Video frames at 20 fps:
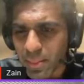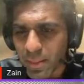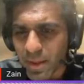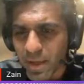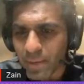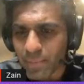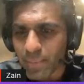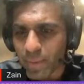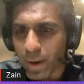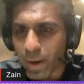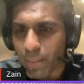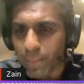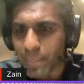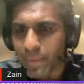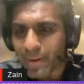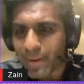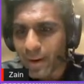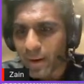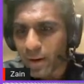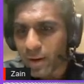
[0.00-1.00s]
Ligma
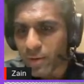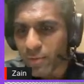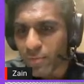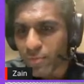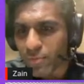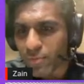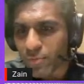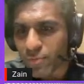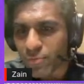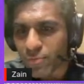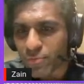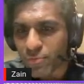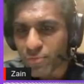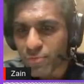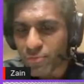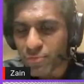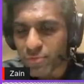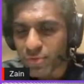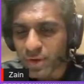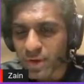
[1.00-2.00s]
Banana
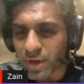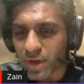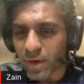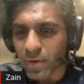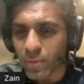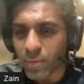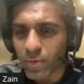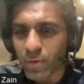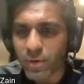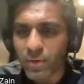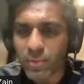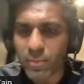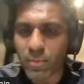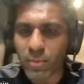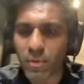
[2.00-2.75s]
300.